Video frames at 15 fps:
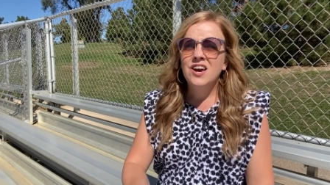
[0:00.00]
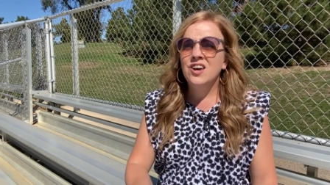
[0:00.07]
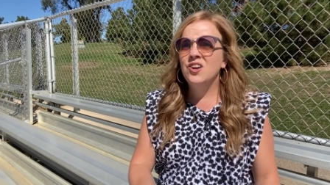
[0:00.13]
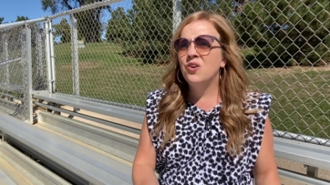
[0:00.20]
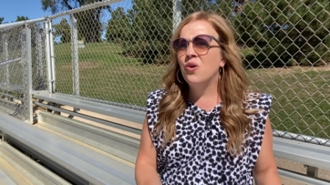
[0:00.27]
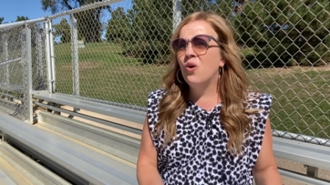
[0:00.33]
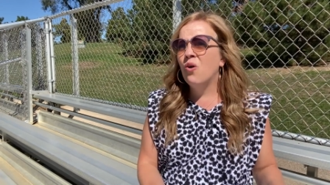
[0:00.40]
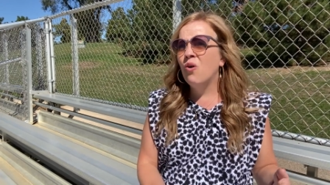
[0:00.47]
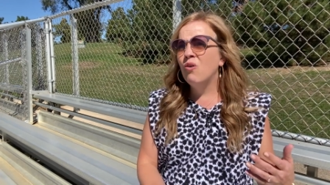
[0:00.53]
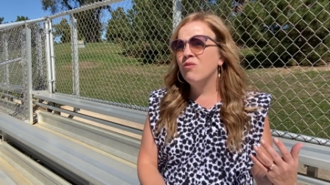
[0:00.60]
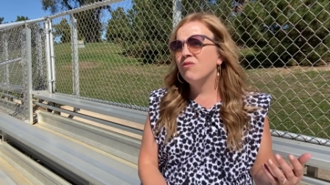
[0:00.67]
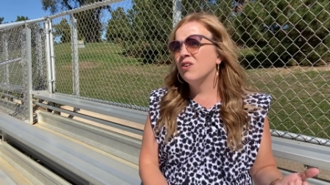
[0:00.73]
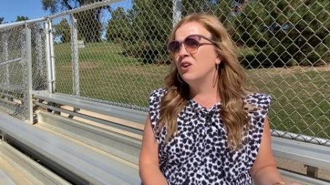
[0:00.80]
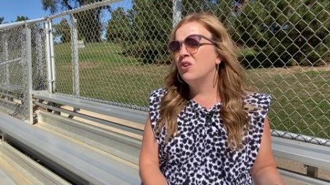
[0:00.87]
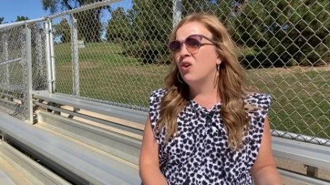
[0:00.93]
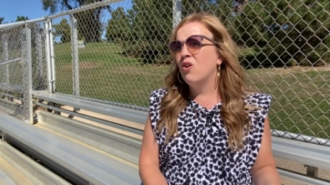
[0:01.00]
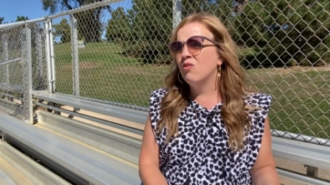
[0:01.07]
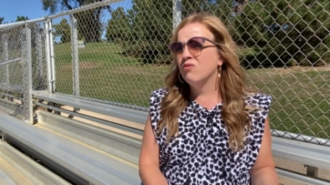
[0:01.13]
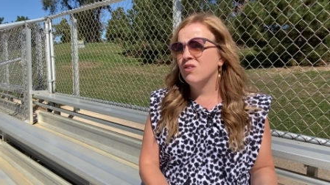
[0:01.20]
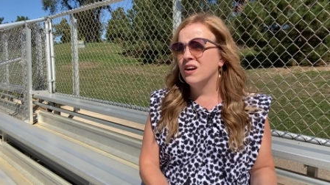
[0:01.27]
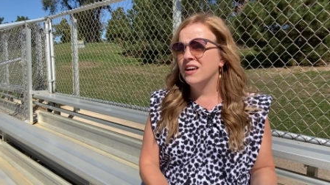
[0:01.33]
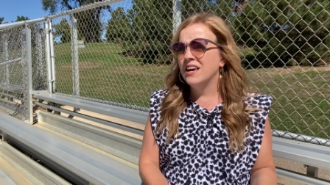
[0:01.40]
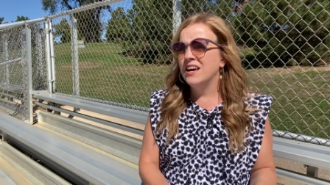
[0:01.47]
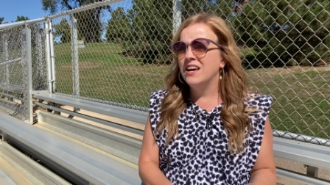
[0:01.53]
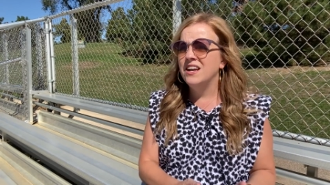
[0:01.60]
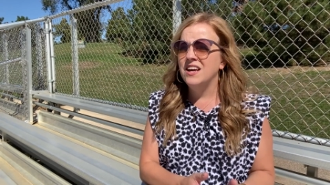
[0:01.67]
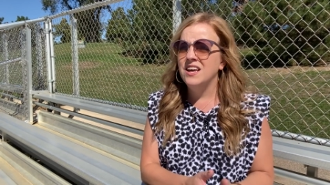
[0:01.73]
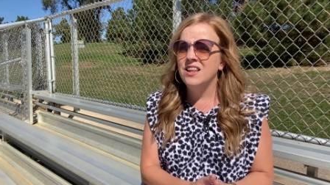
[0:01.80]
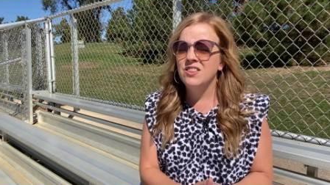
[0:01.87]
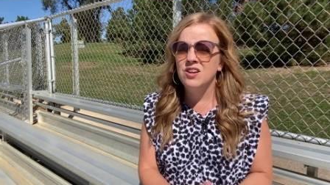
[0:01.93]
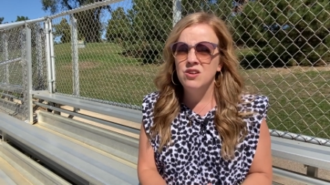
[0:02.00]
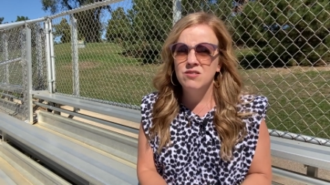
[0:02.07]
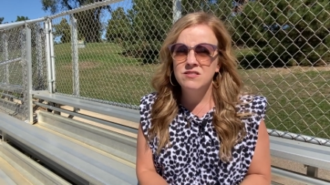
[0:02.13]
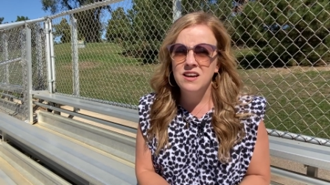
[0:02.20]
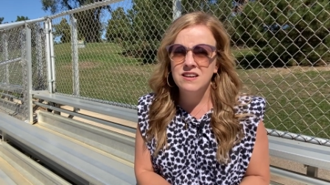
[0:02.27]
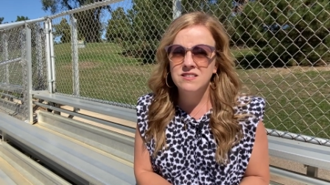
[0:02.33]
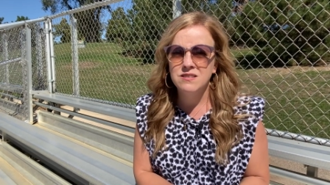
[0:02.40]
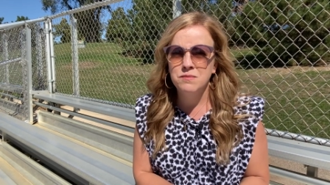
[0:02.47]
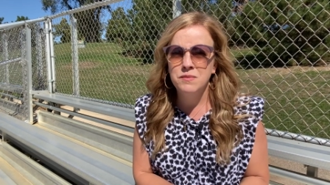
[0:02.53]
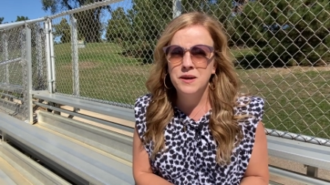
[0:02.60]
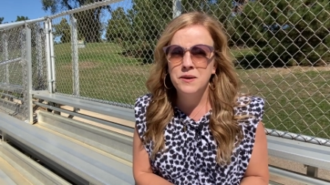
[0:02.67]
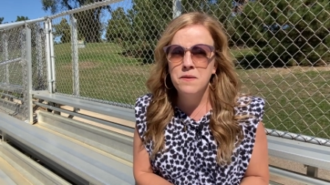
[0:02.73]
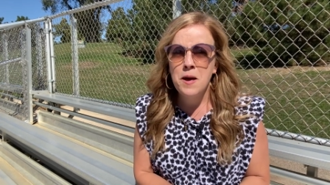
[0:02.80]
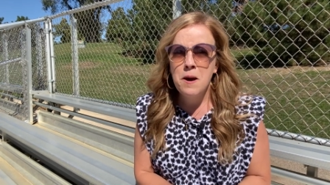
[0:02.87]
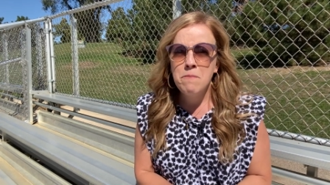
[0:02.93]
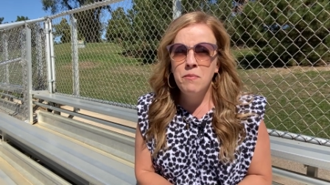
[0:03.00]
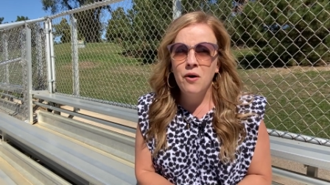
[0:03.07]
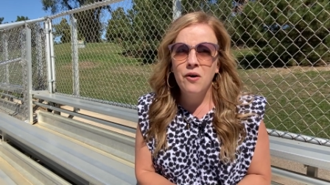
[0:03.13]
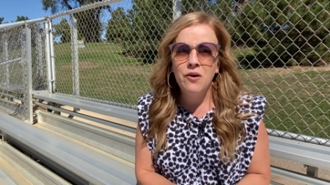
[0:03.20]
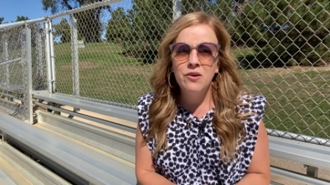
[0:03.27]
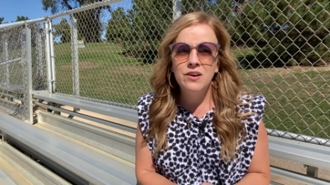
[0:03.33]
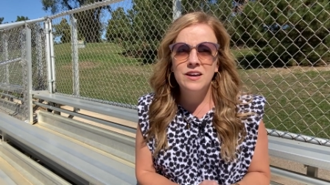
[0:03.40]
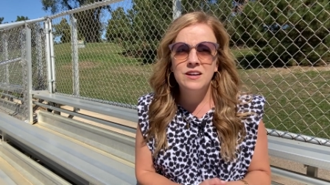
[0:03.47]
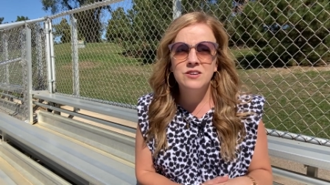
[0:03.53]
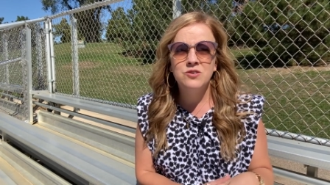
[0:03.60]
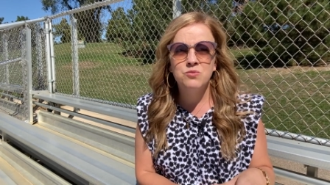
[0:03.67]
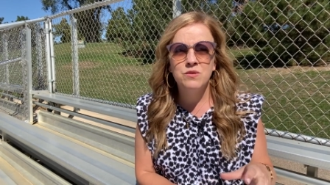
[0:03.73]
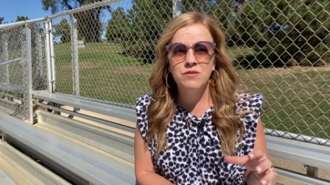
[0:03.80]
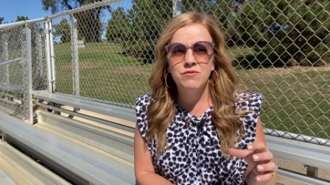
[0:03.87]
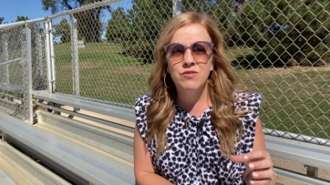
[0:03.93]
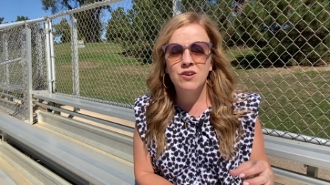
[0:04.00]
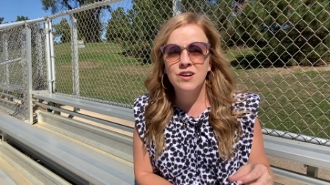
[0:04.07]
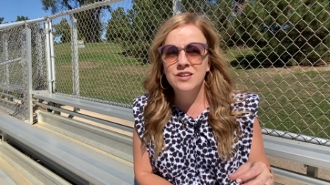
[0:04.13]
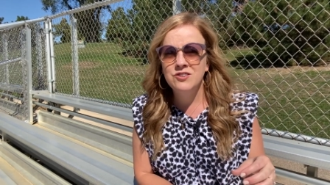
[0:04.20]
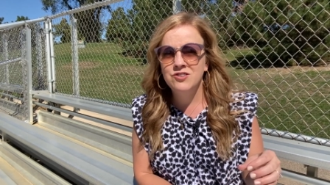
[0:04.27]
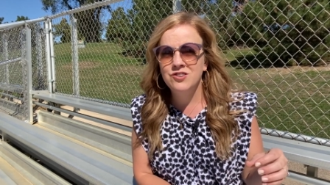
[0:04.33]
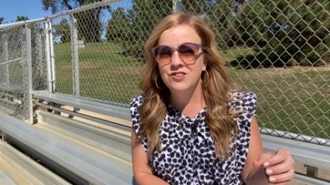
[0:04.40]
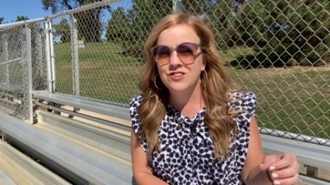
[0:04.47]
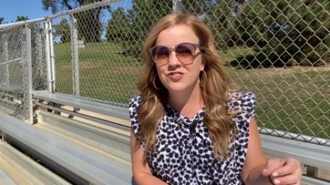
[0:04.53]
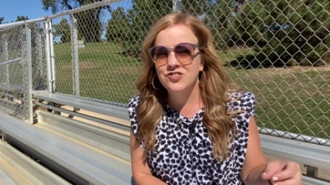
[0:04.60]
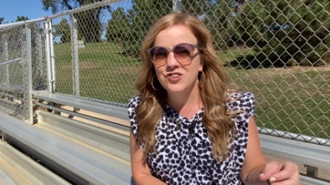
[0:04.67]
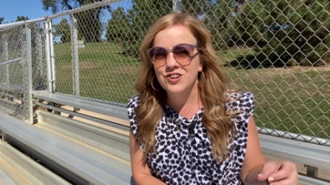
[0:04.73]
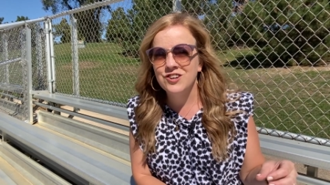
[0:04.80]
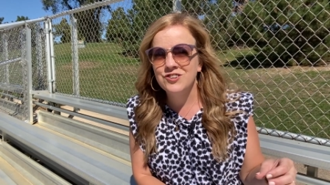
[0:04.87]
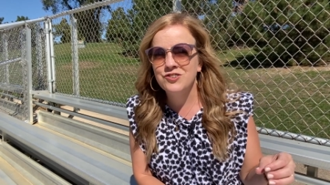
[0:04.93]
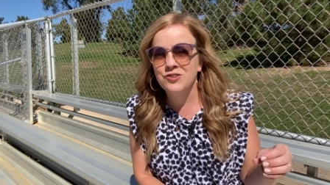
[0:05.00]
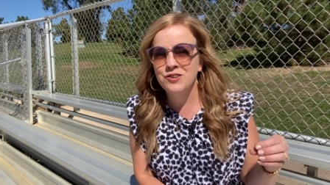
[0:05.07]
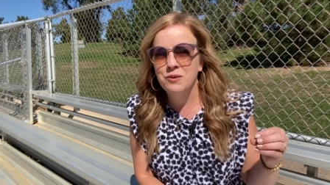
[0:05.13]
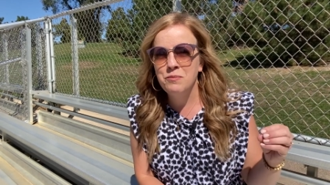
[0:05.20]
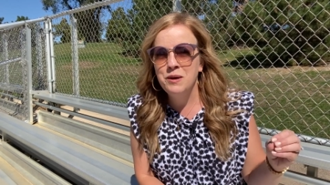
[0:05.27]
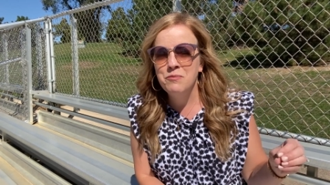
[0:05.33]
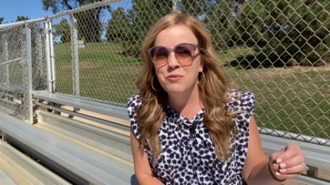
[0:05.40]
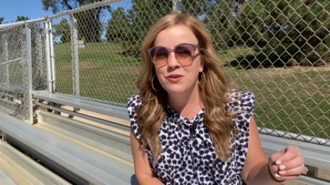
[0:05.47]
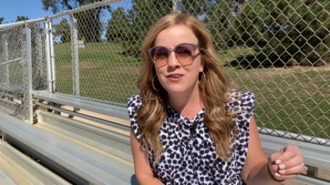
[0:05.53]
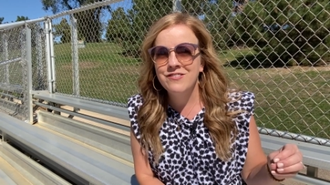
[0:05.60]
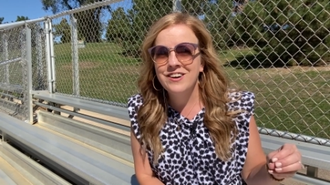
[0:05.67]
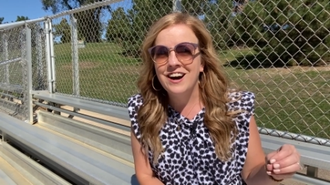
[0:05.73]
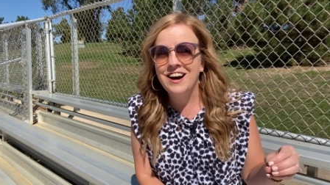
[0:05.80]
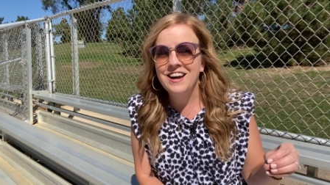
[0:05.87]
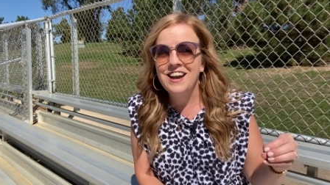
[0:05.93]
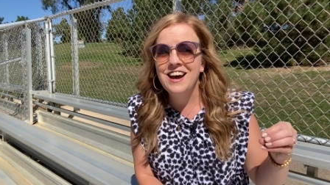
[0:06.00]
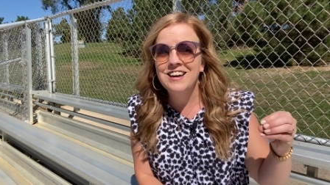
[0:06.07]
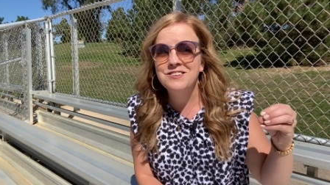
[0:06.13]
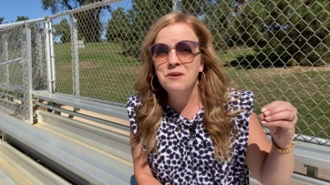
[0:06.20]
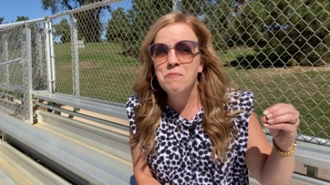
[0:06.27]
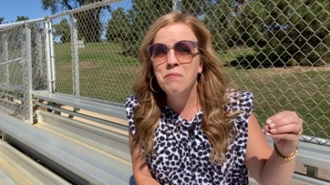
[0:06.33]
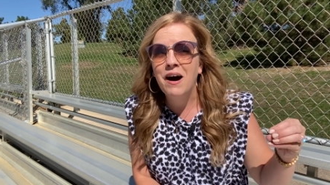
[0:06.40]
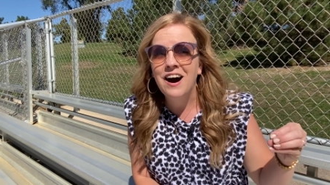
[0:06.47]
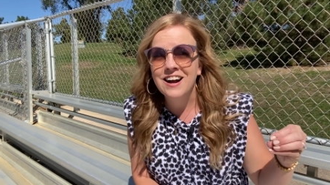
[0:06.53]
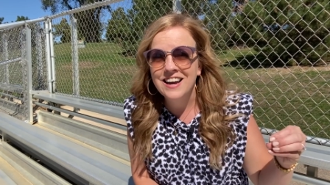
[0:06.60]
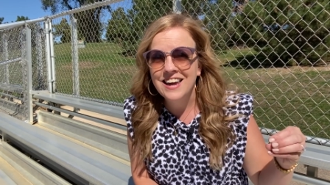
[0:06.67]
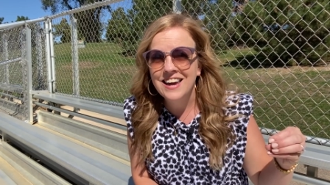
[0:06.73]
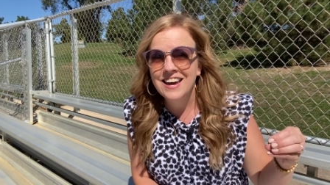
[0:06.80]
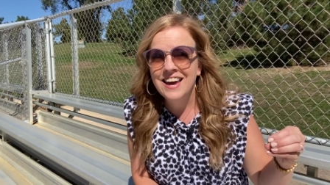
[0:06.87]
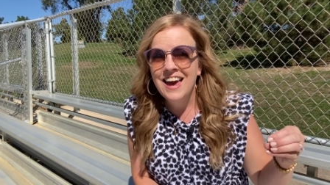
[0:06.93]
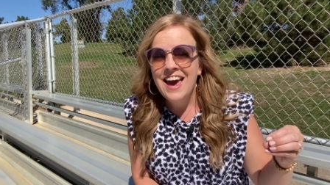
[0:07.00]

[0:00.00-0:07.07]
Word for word: You know, over and over again in the New Testament, Paul is referring to the church or the people of God as a body.